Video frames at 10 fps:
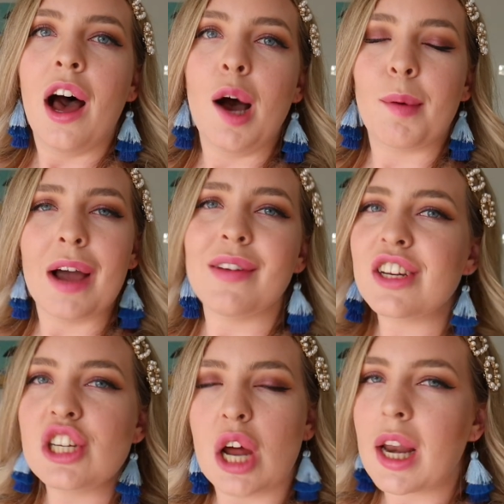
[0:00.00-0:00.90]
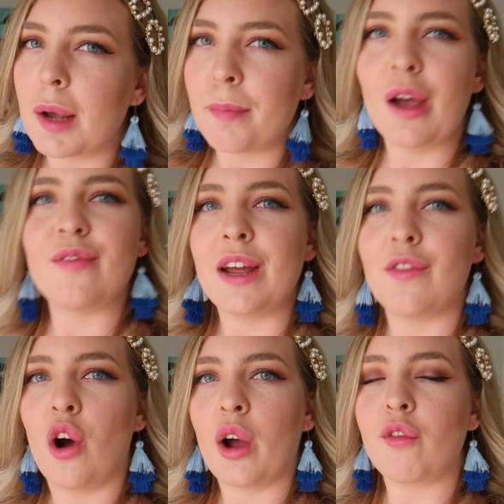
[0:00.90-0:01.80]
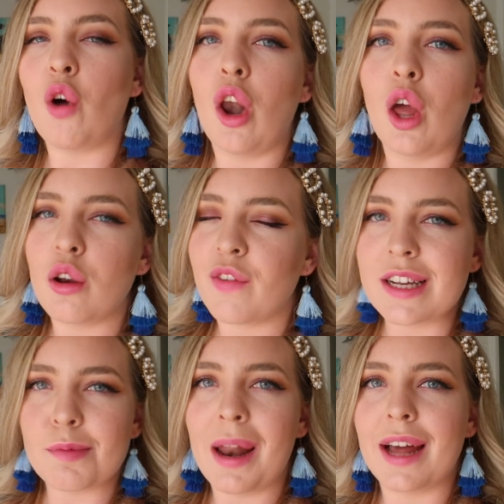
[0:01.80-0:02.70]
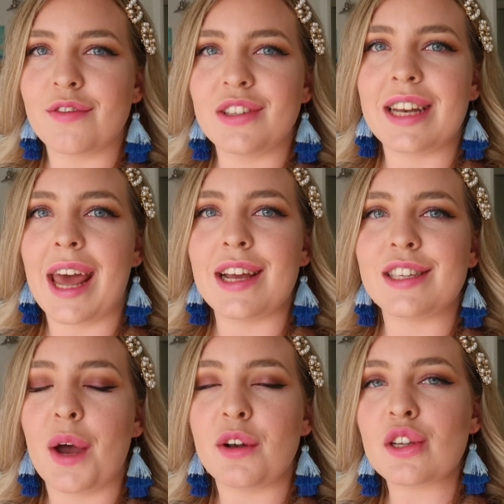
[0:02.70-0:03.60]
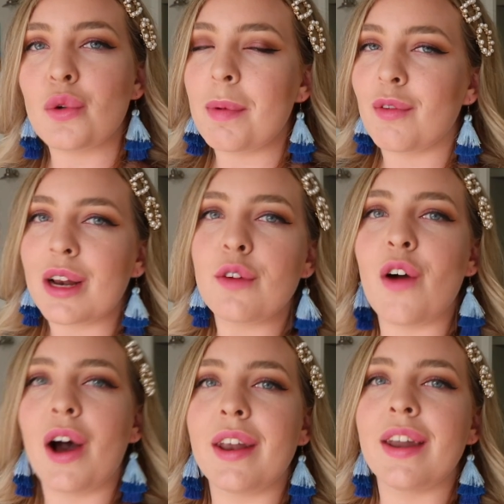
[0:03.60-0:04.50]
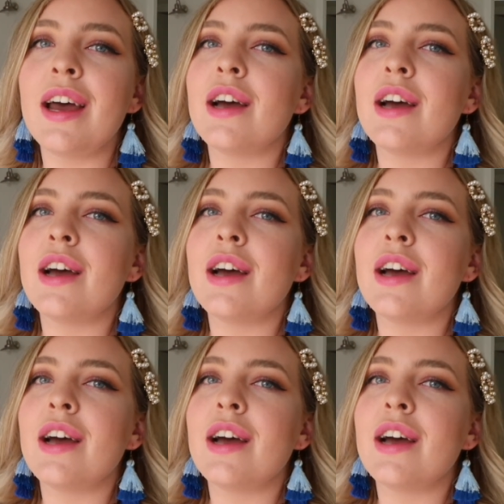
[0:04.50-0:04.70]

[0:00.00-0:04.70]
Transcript: I haven't actually done like a birthday vlog. I've got a load of things planned for today, so I just thought it'd be really fun.